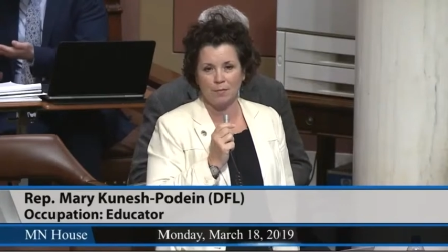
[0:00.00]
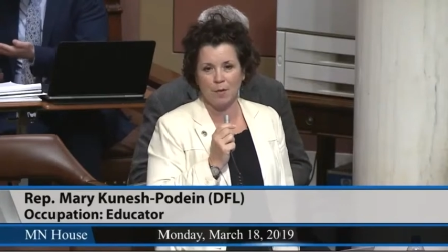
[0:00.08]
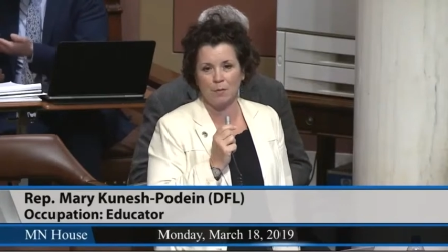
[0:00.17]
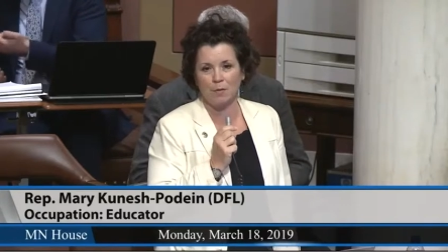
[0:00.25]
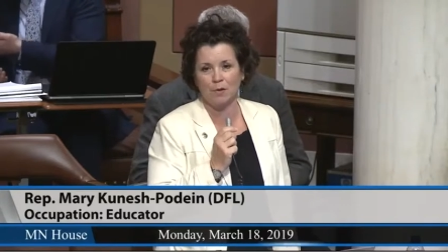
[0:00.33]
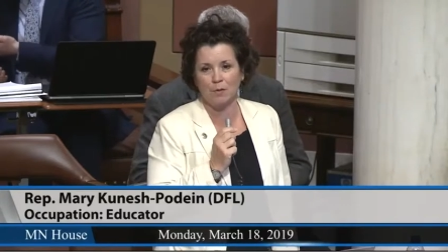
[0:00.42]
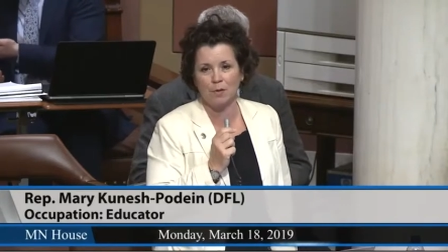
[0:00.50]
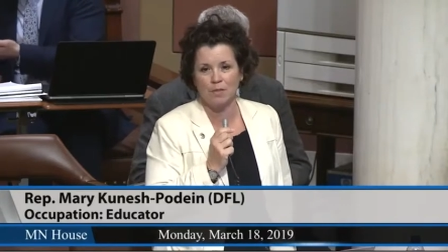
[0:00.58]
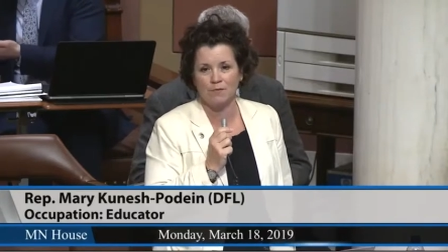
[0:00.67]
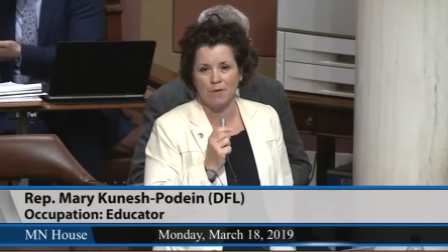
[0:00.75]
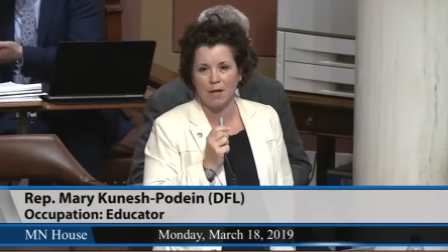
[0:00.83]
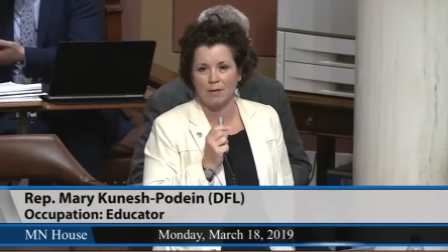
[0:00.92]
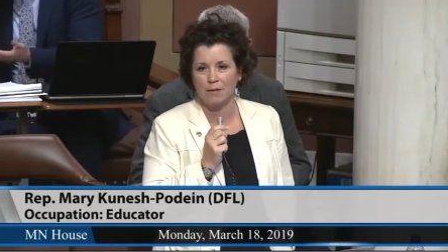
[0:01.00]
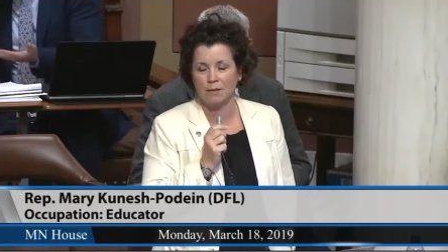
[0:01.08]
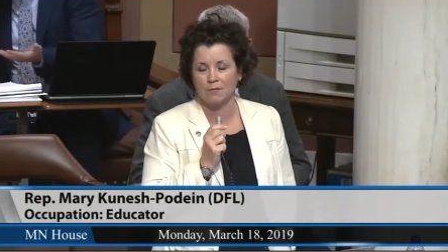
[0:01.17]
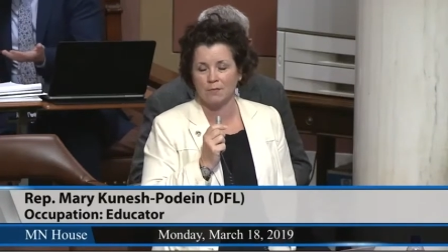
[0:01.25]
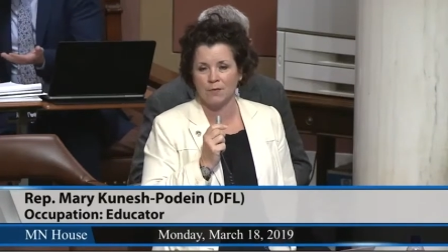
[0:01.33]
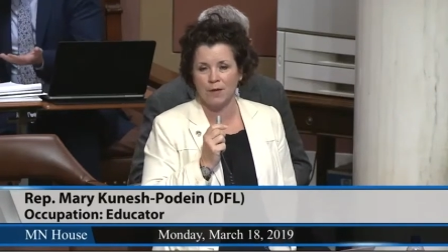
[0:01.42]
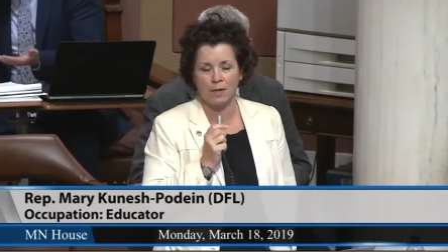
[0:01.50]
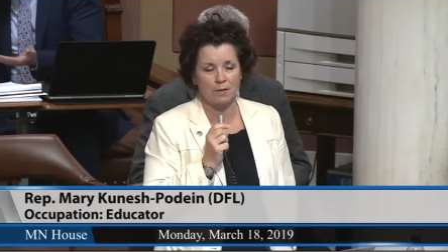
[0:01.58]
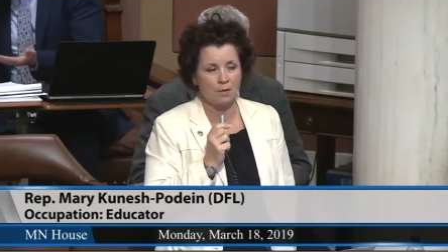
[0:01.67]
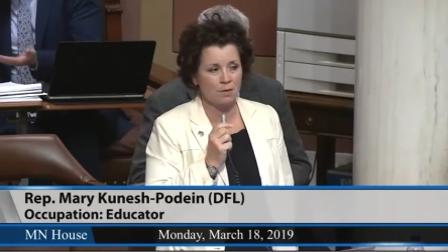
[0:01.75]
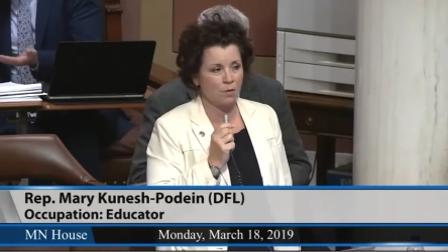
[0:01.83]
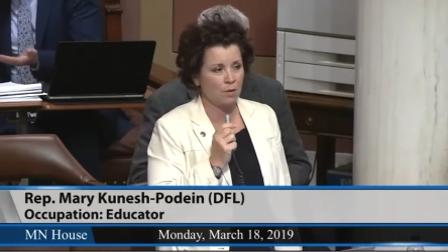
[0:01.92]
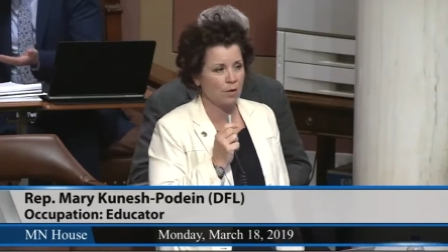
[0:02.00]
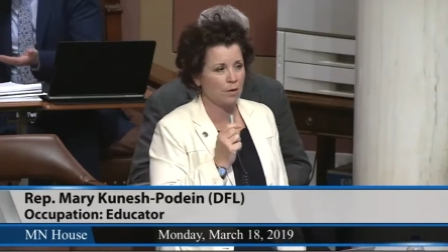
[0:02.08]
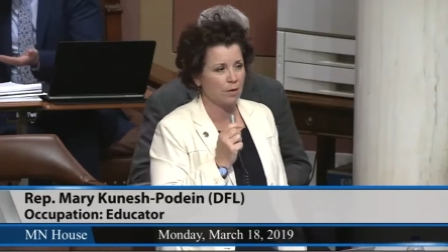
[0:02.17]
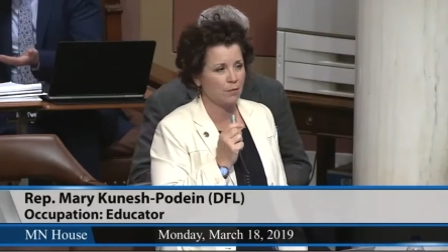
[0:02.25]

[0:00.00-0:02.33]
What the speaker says: My brother was the valedictorian